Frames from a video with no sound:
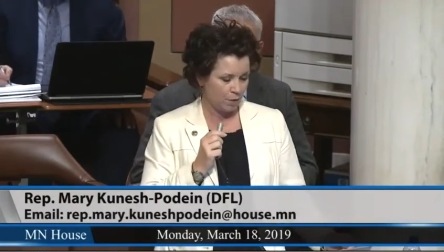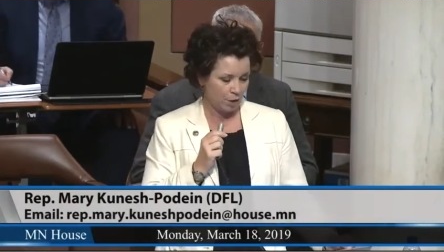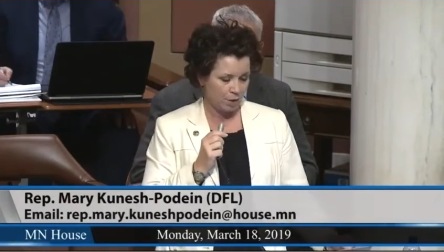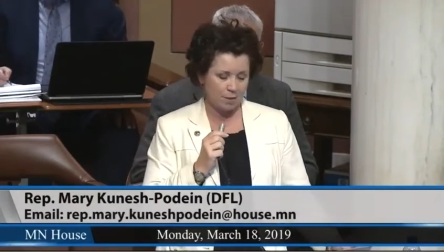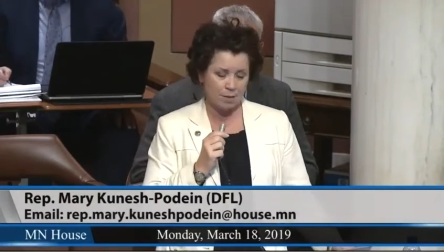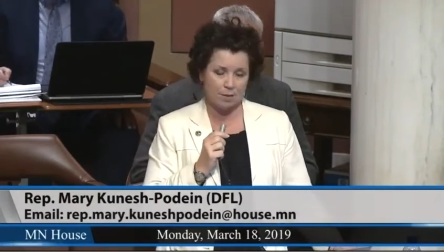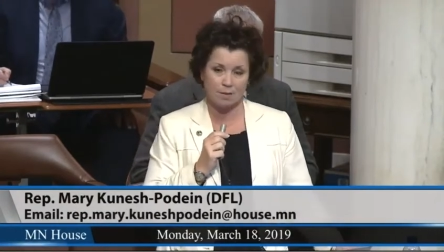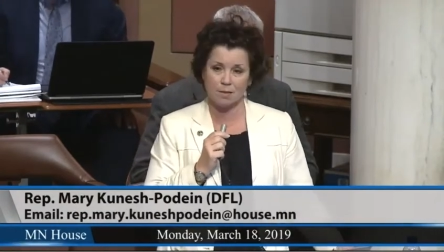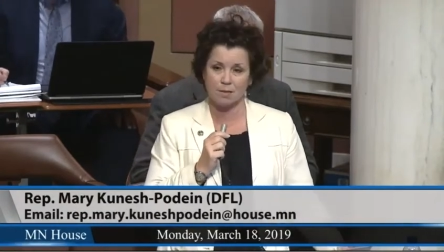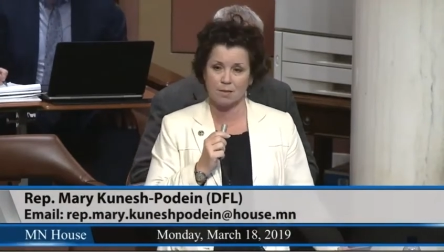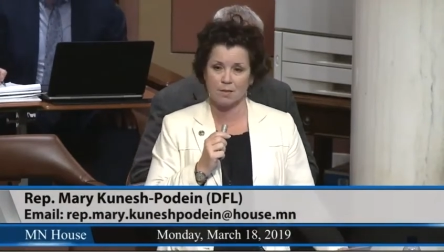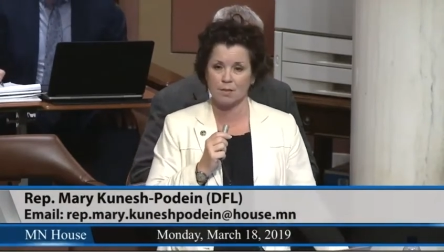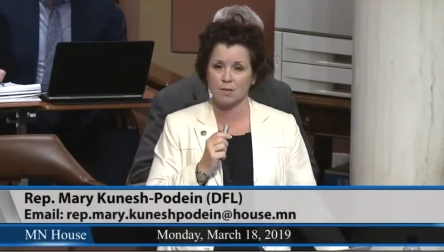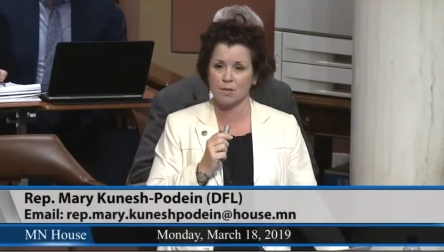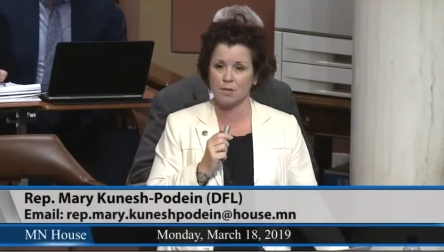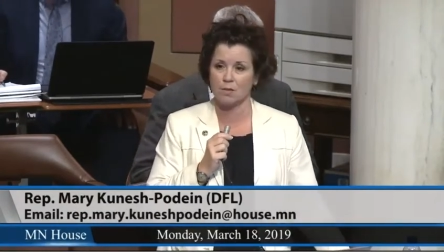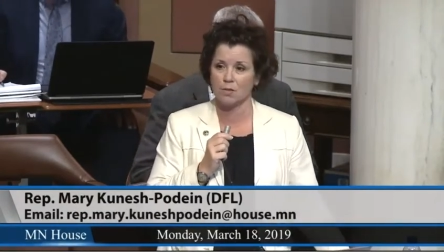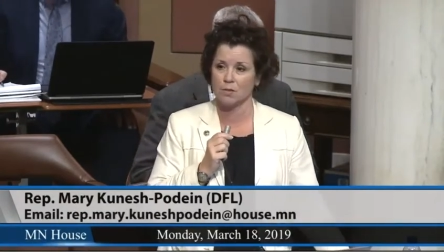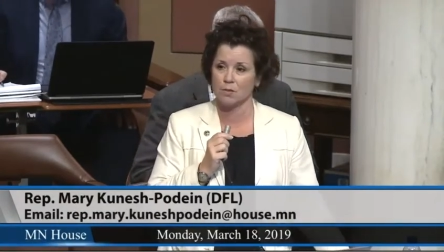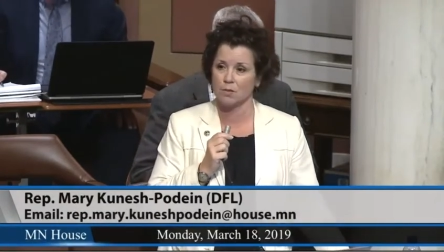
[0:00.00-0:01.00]
Justice
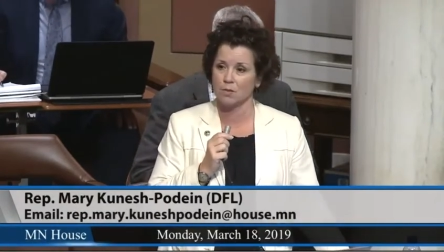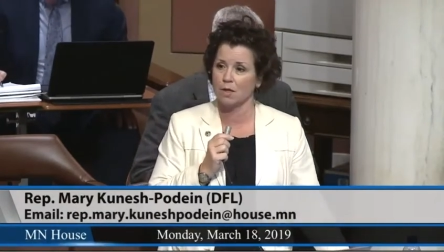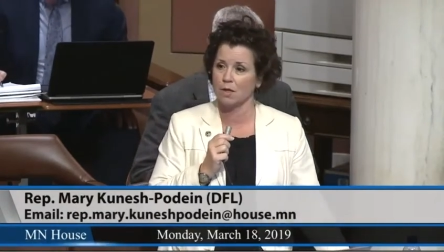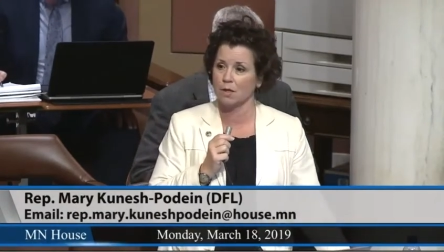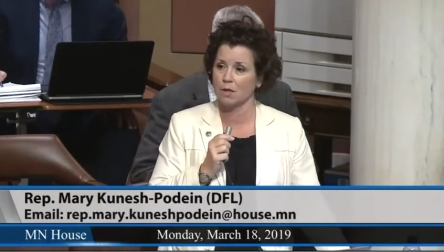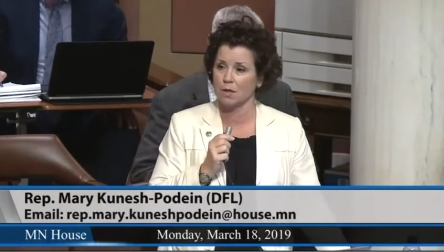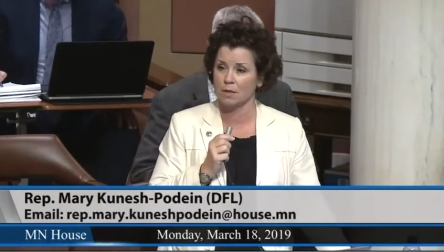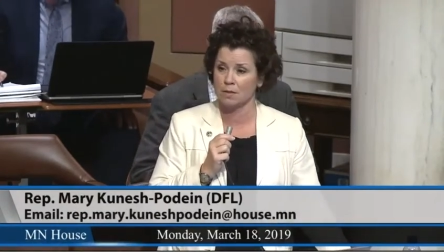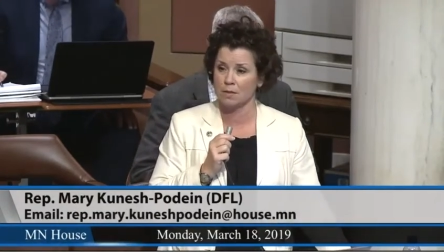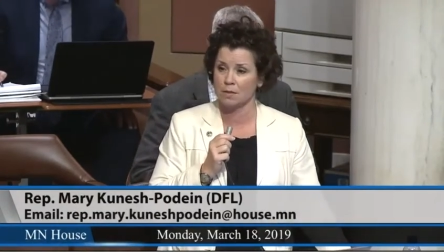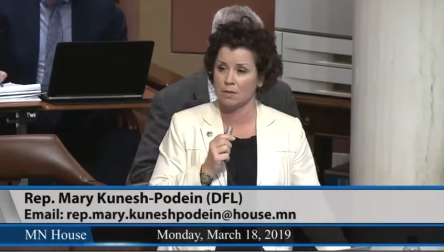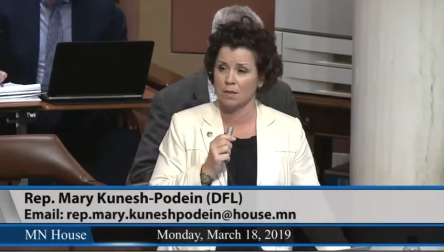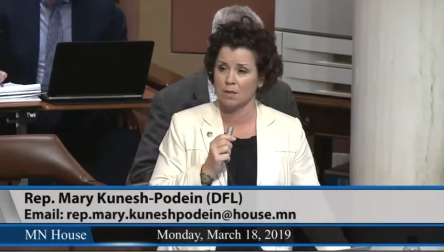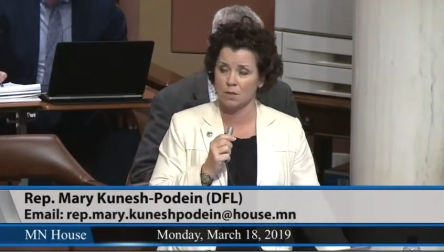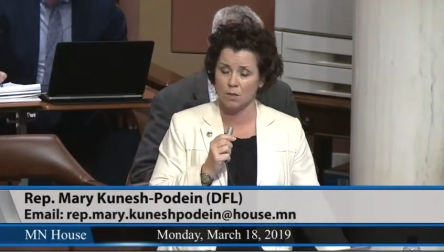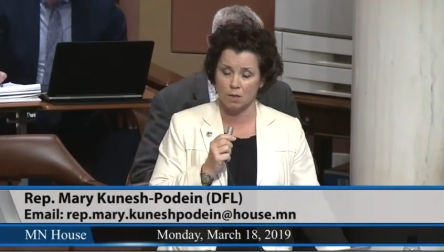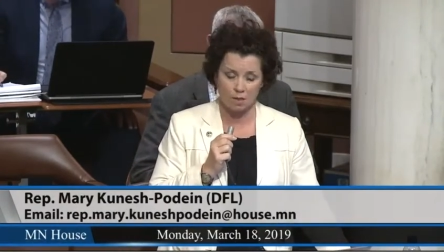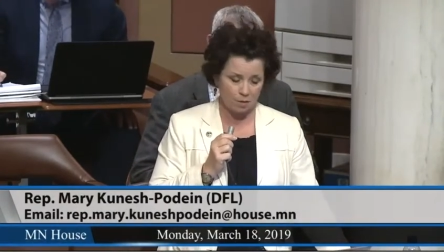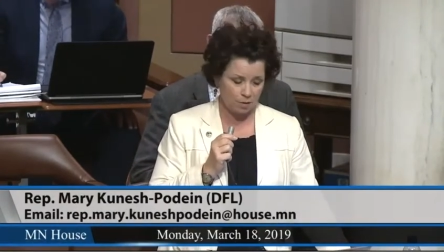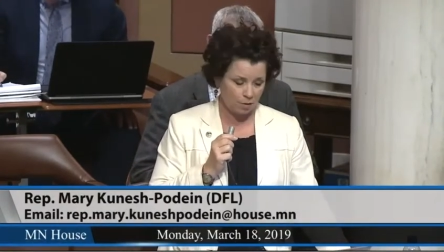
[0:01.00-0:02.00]
Institute out at
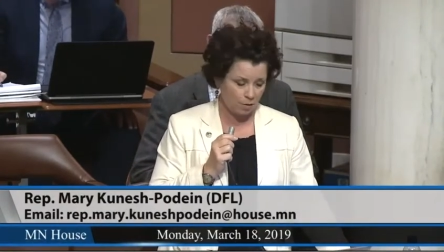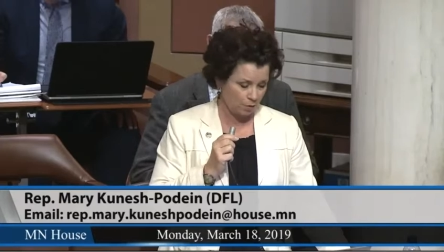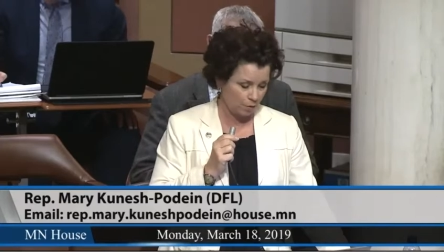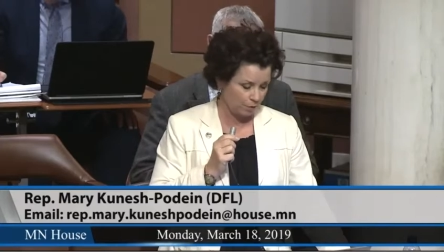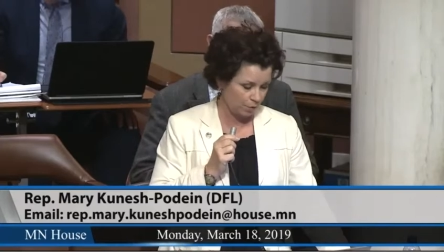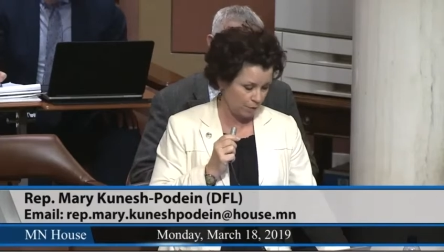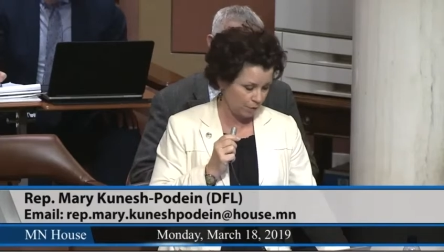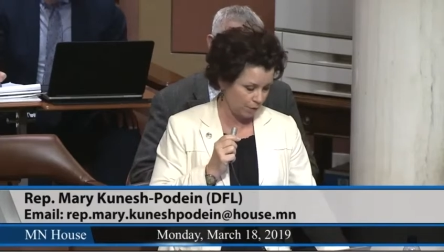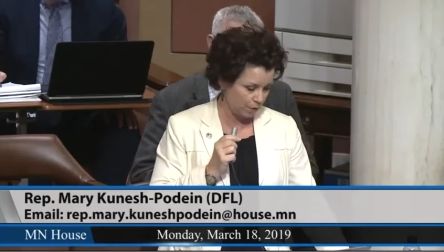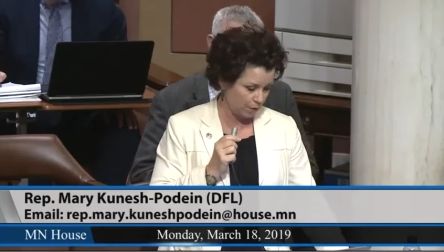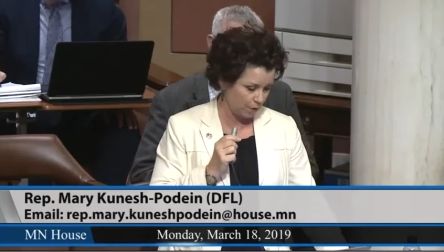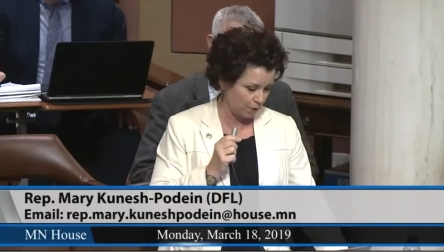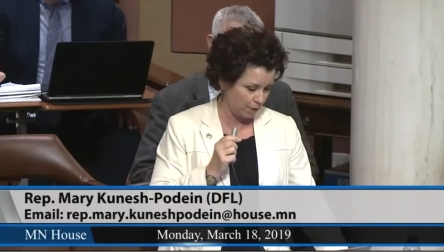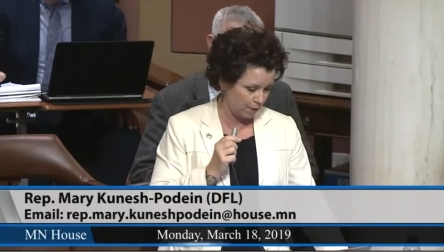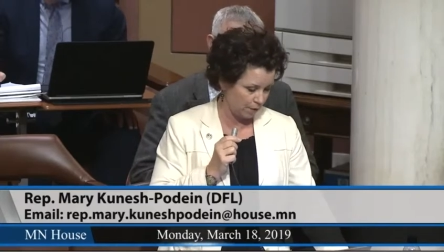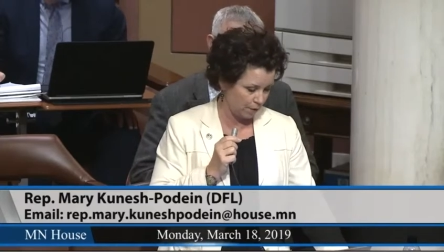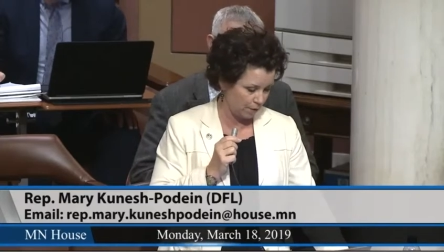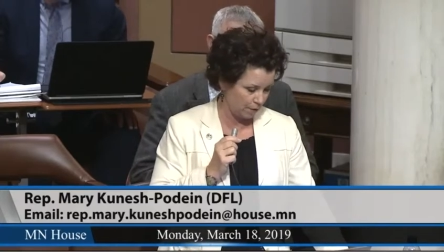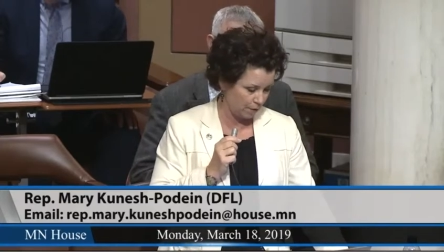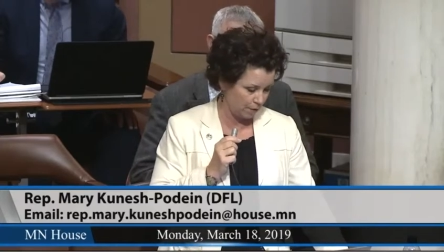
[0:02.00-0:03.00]
St. John's
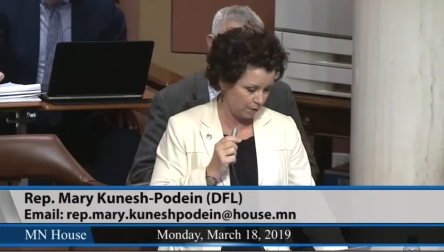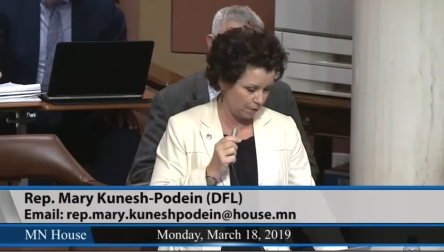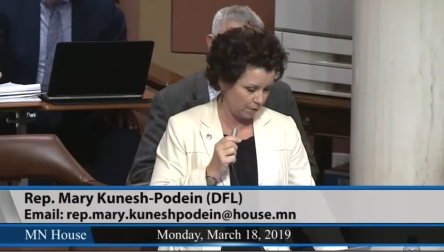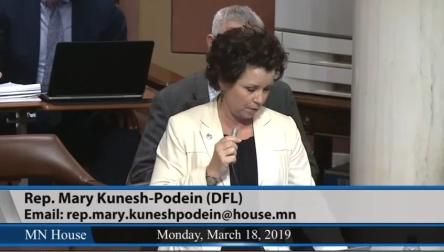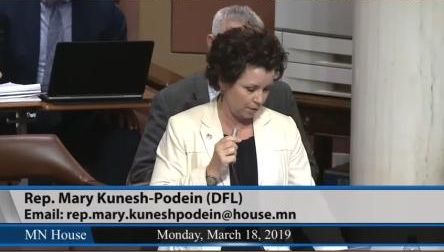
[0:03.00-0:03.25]
University.